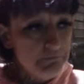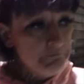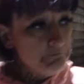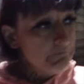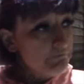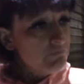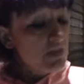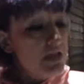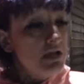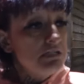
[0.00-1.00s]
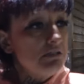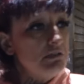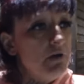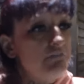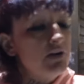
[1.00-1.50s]
that
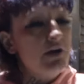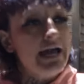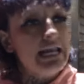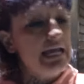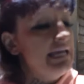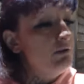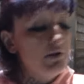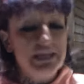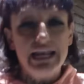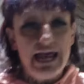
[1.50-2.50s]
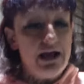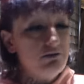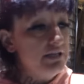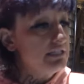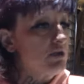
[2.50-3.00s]
motherfucker gonna act like he don't wanna get out
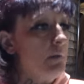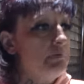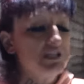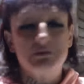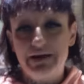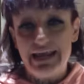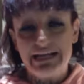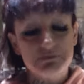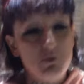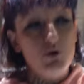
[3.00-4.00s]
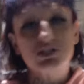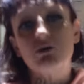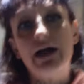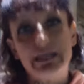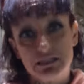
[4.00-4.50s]
and start punching my dashboard. So
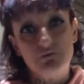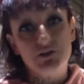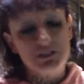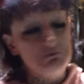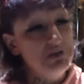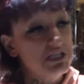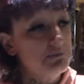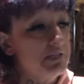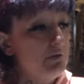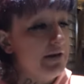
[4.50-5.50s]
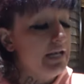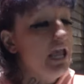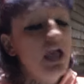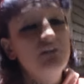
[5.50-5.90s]
I had something for this bitch. Let me tell you what I did.